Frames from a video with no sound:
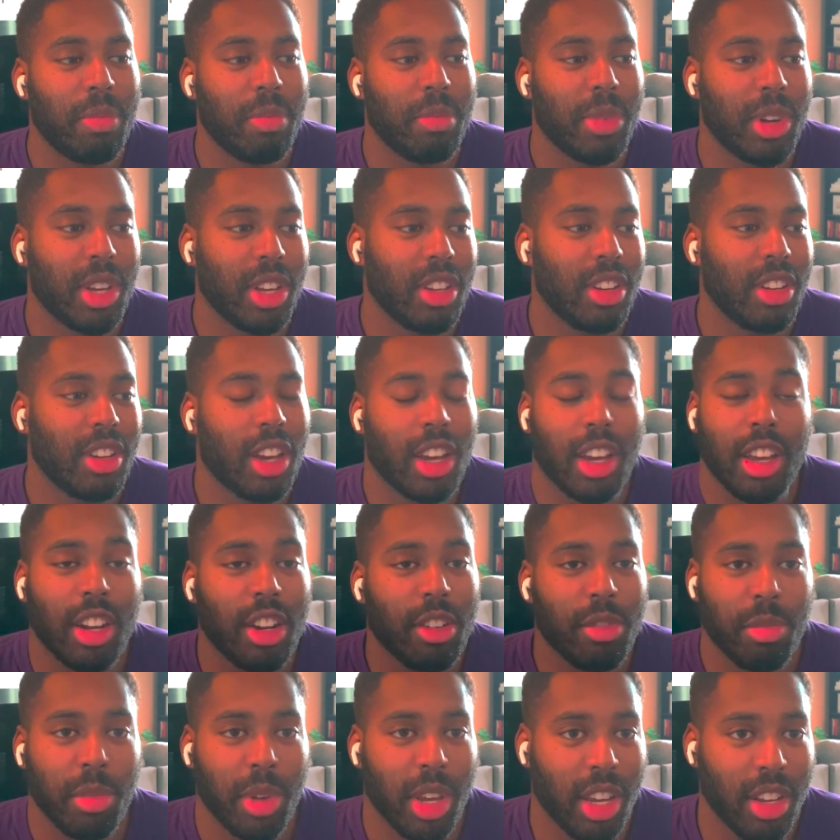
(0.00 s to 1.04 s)
but I could
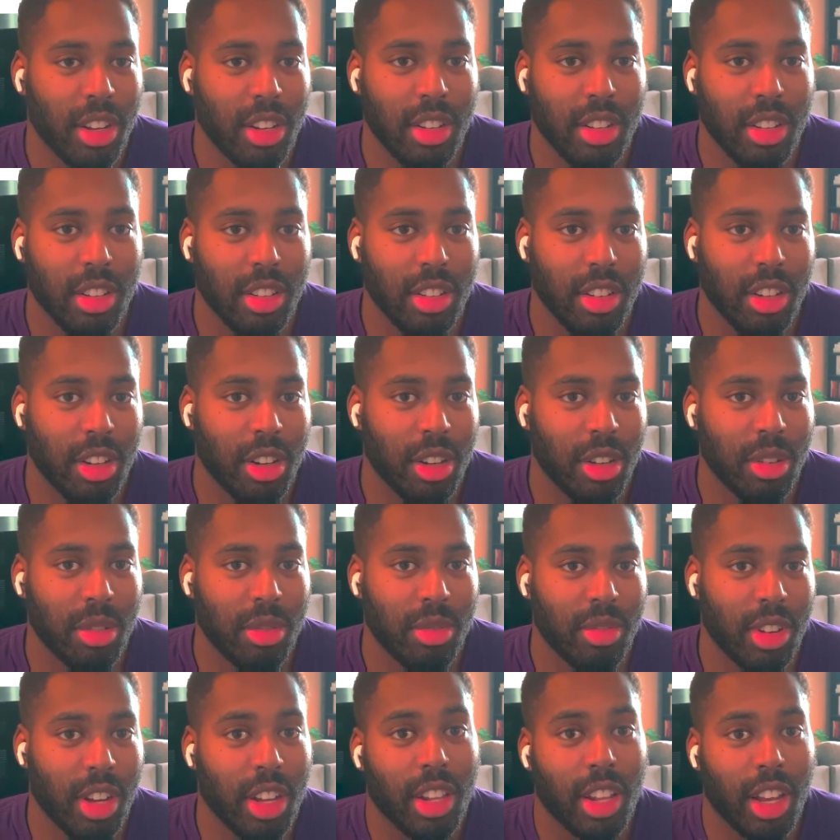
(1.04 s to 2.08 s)
have made,
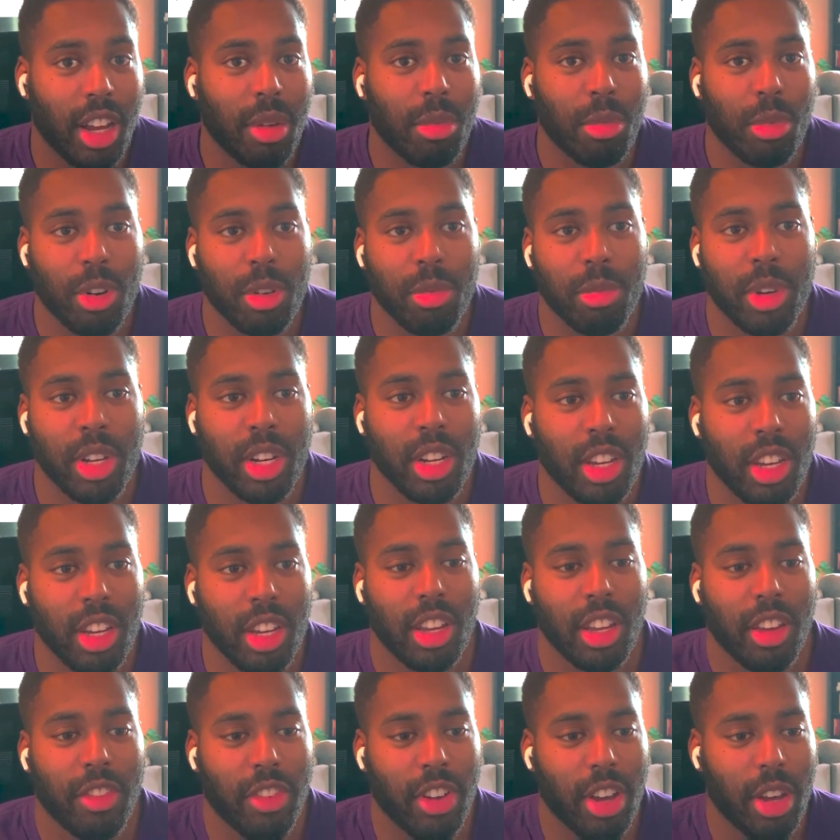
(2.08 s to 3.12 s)
a lot more money
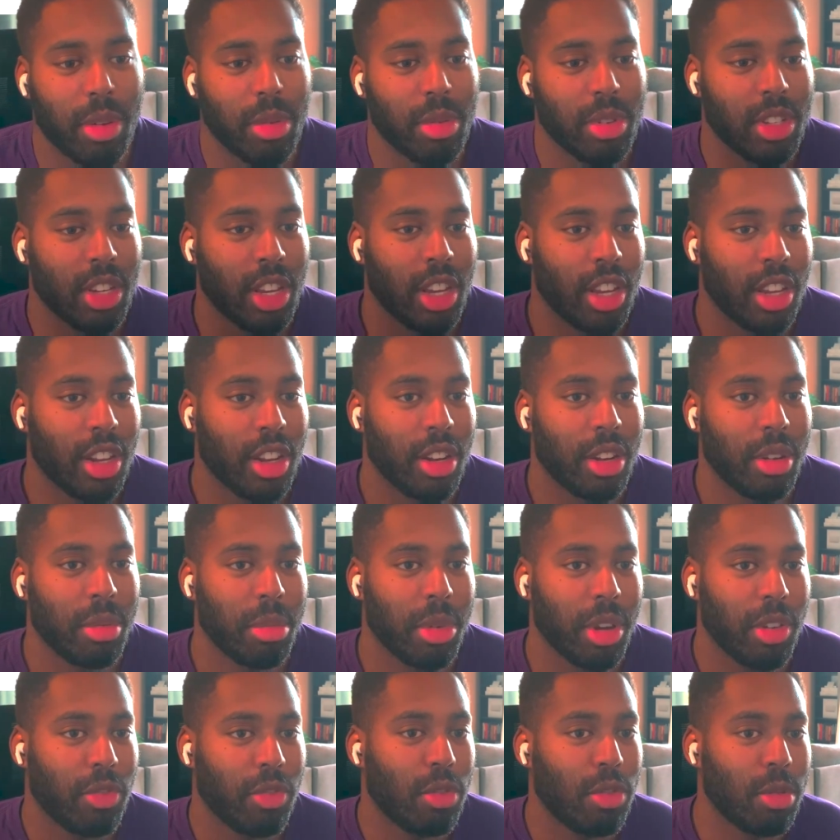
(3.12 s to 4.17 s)
if I was in
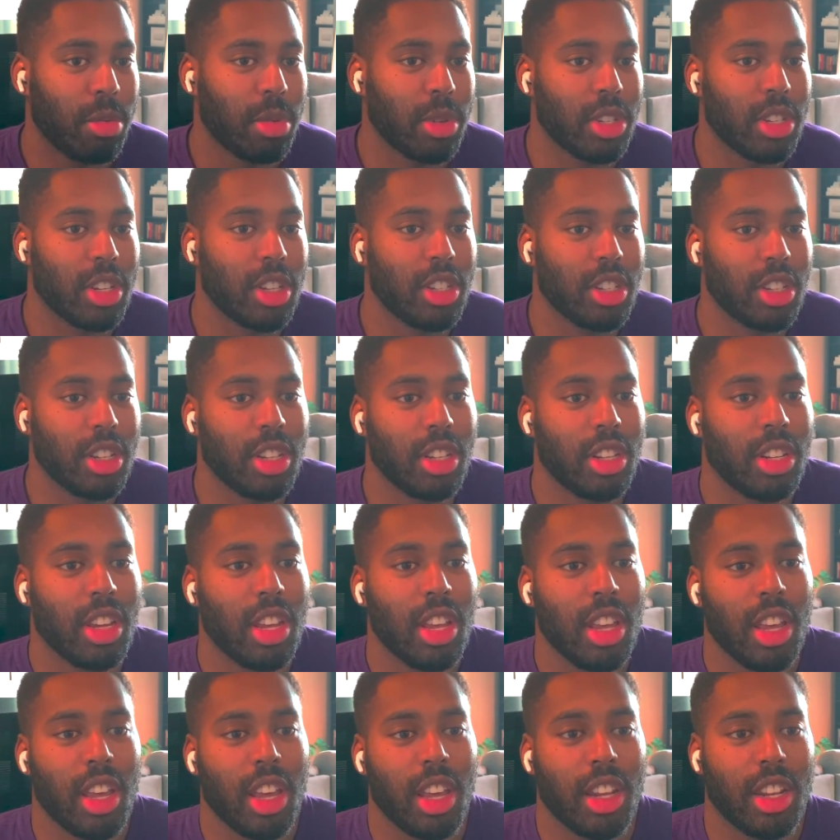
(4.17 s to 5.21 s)
my full position
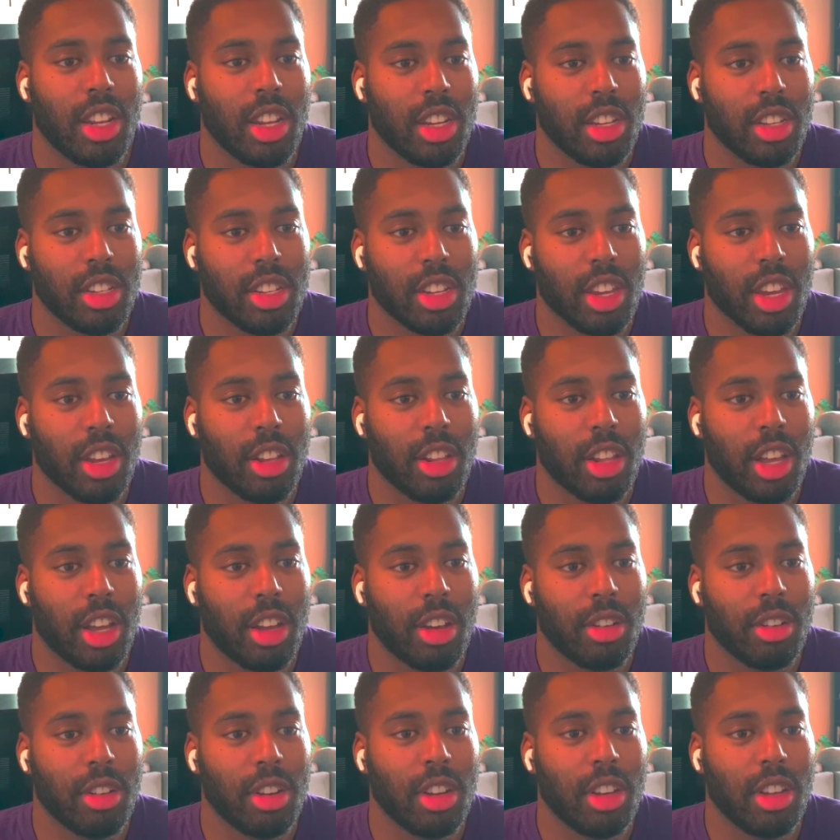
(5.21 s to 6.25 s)
and didn't scale
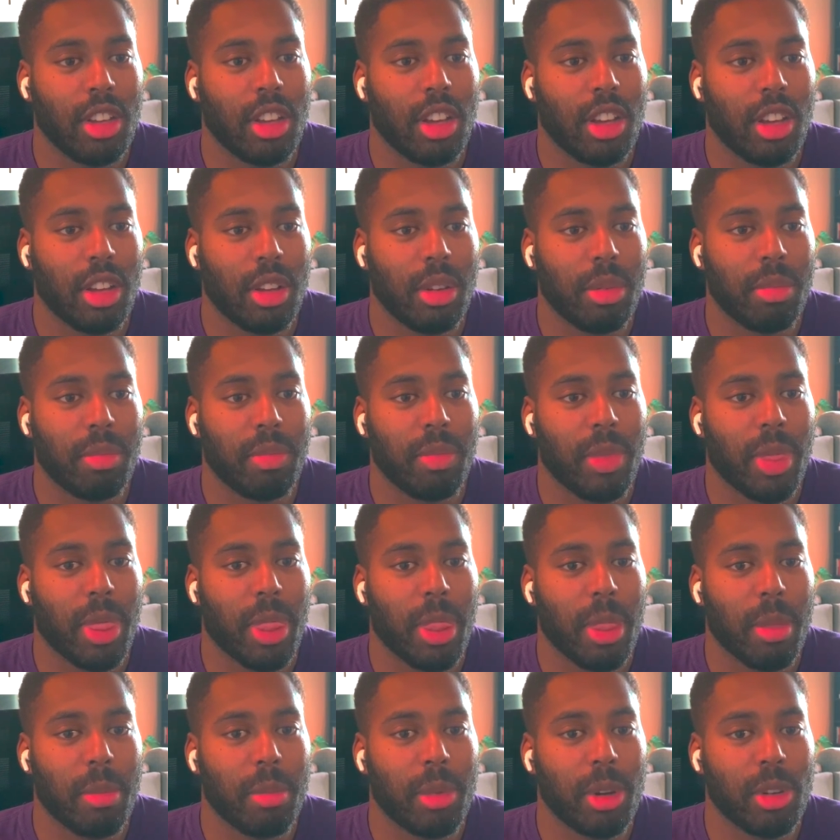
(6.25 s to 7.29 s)
out
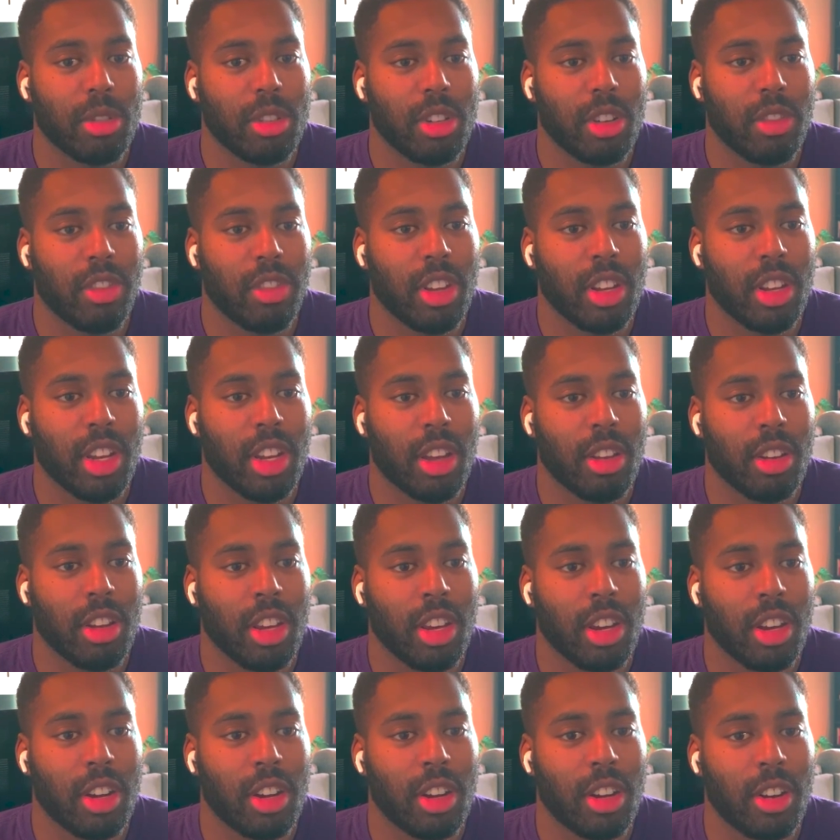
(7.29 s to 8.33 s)
most of it down
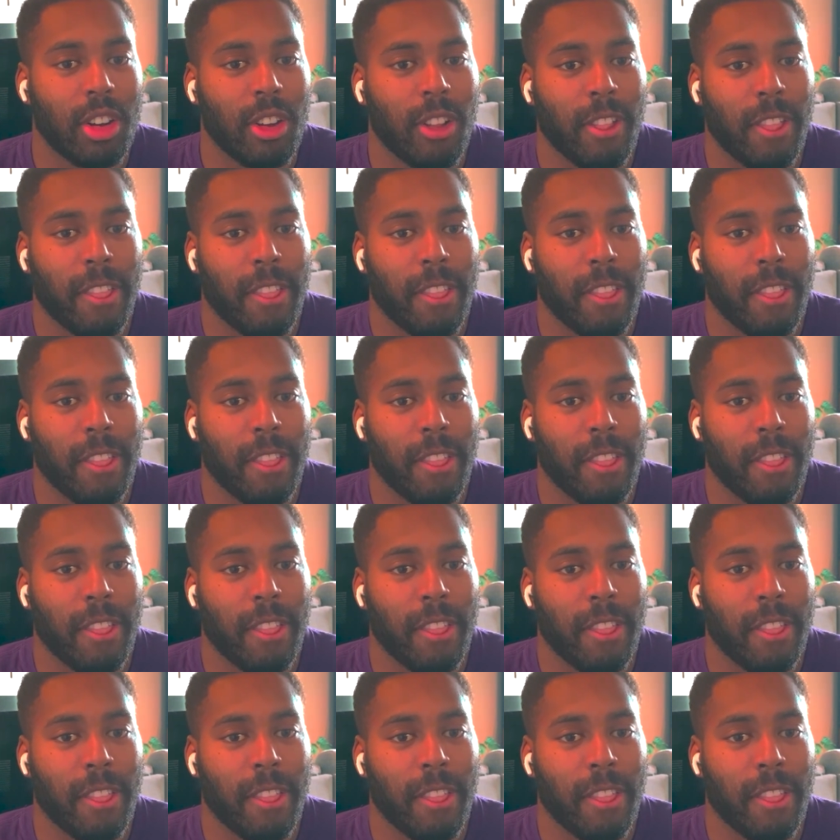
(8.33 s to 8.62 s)
here